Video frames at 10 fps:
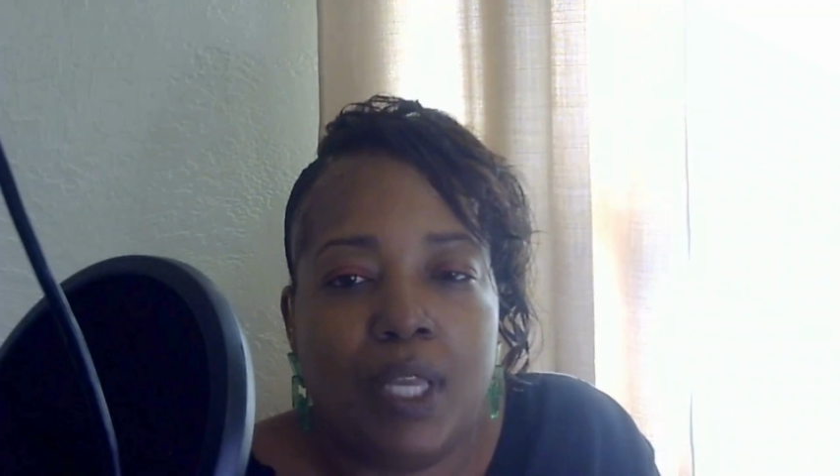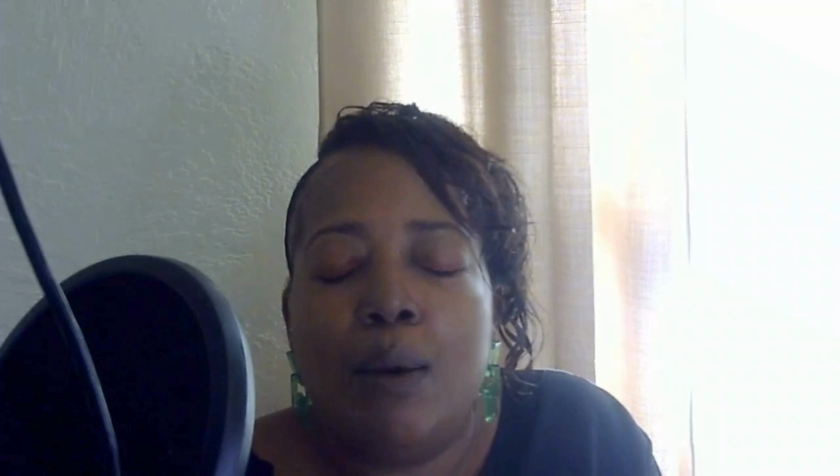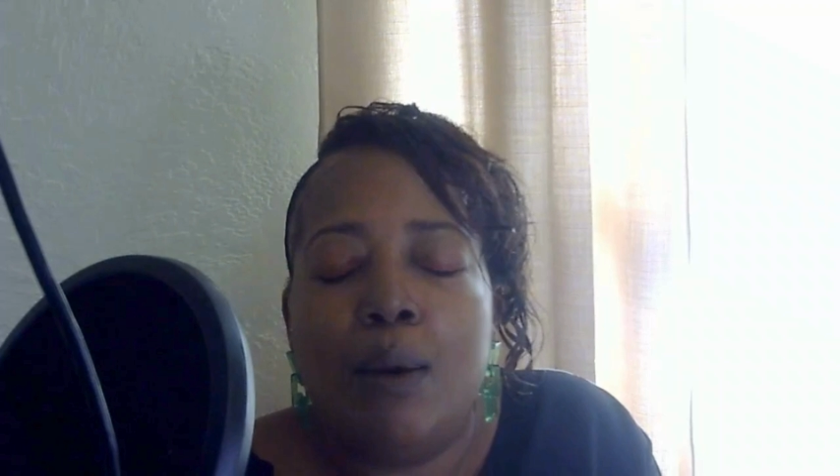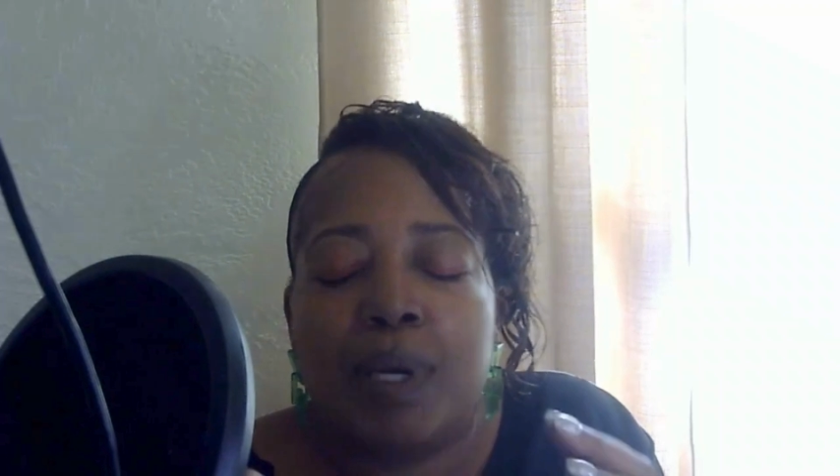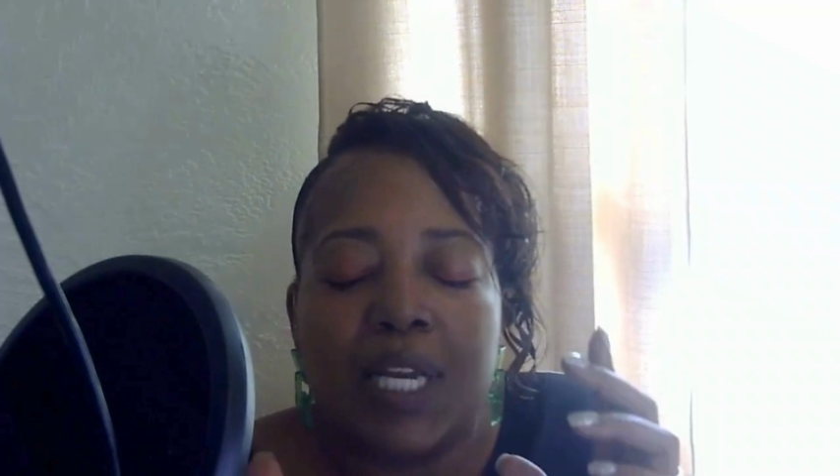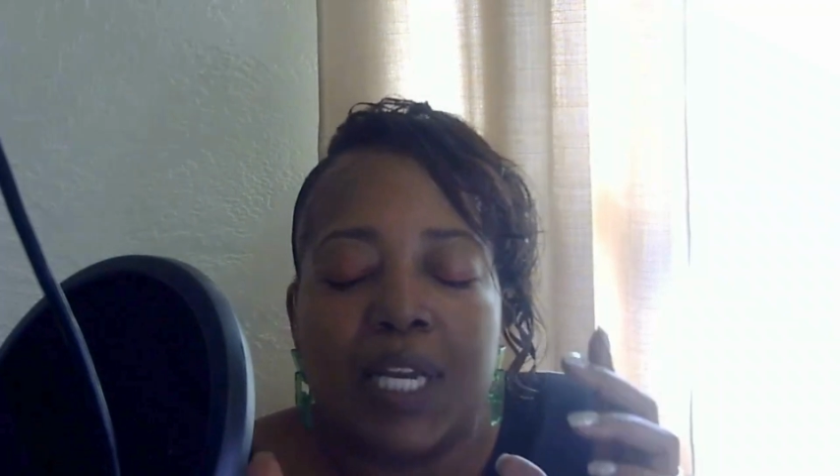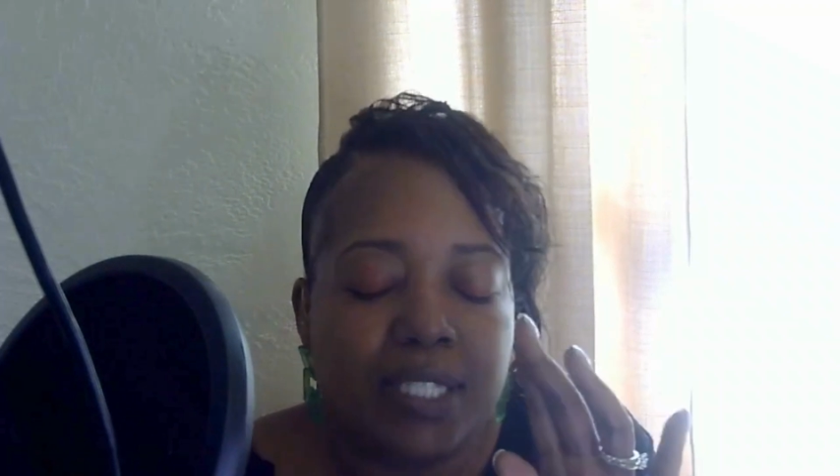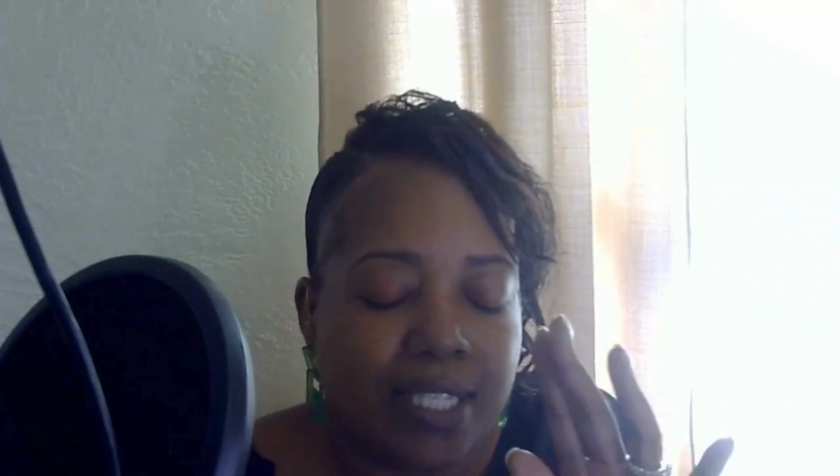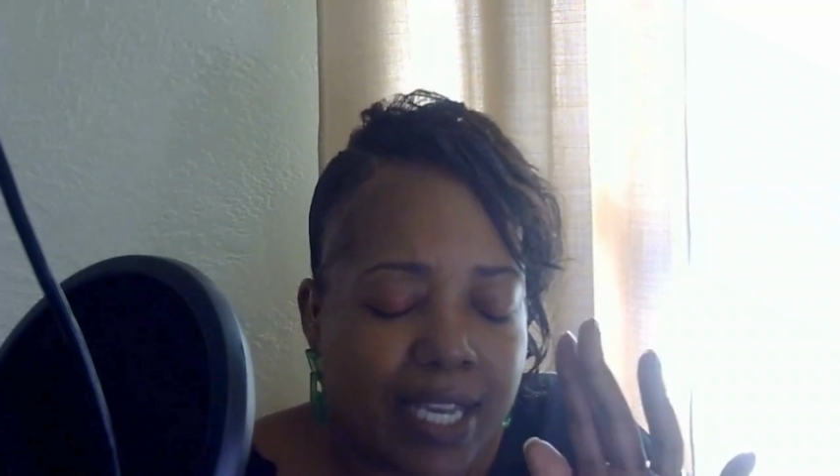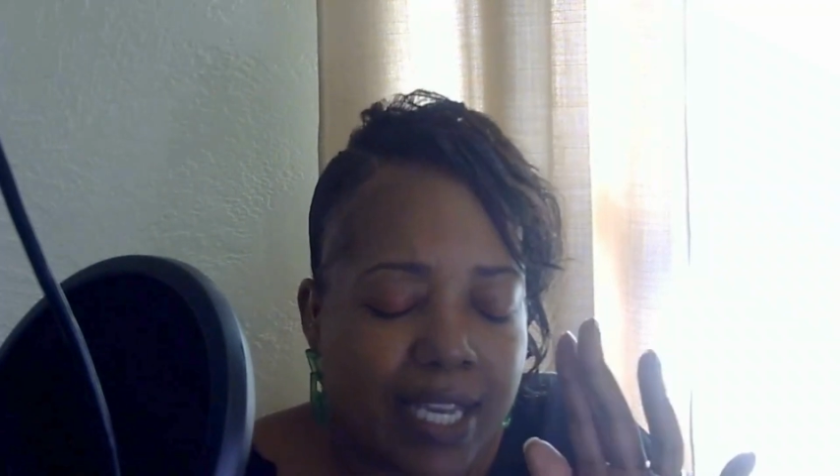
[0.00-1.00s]
because
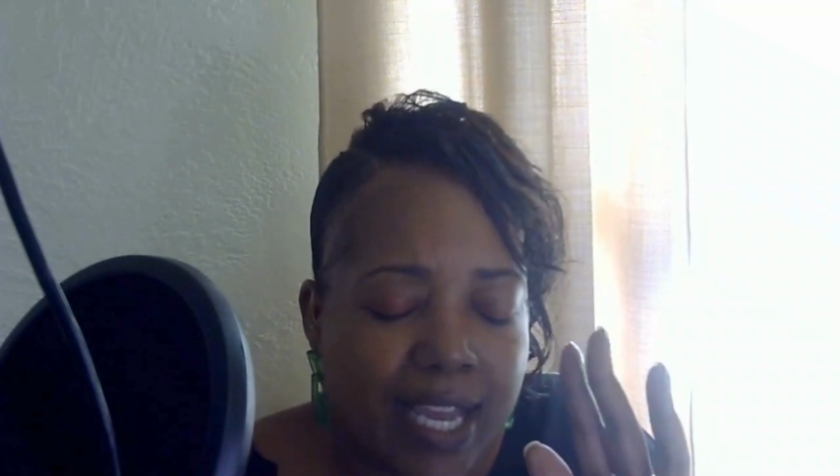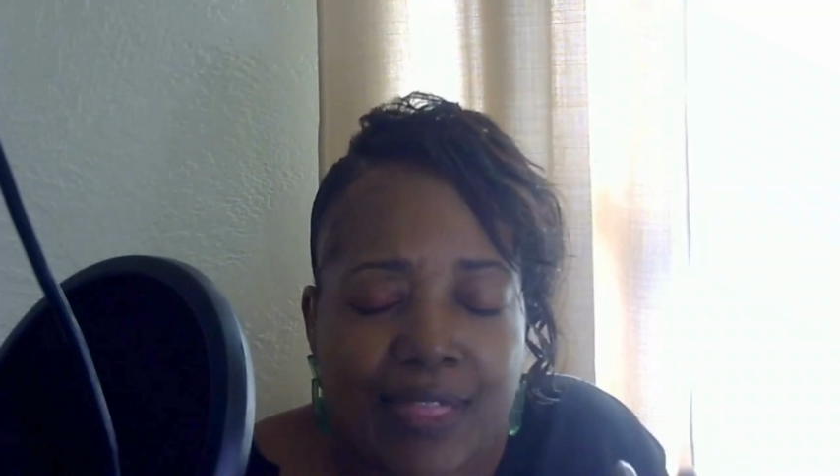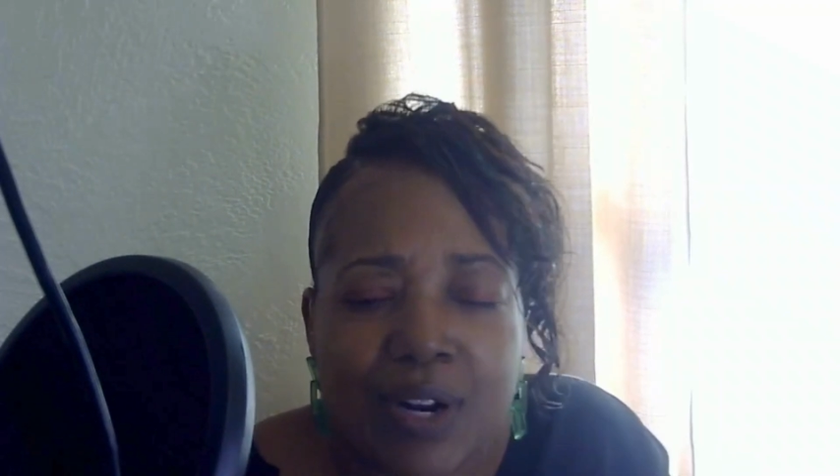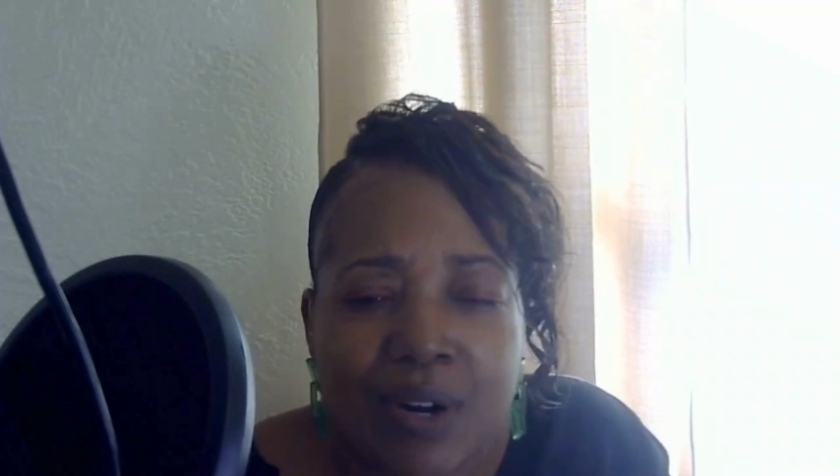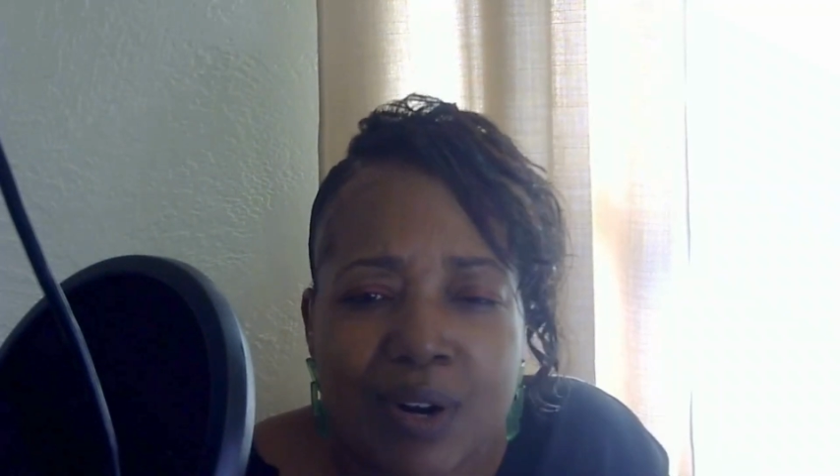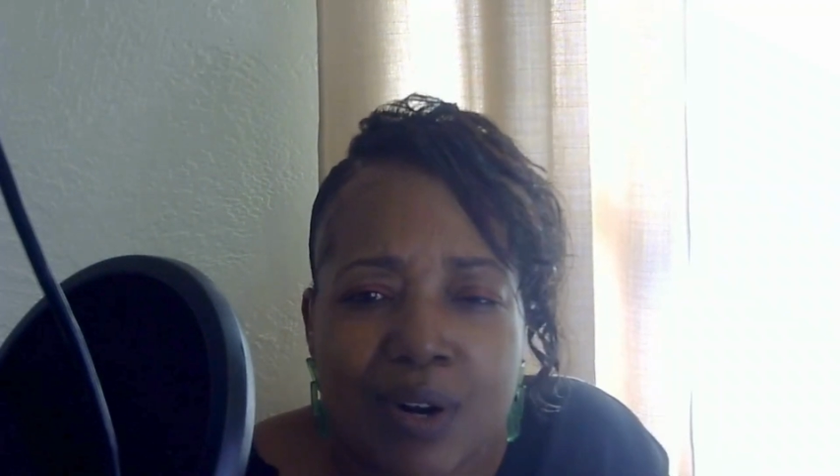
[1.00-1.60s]
together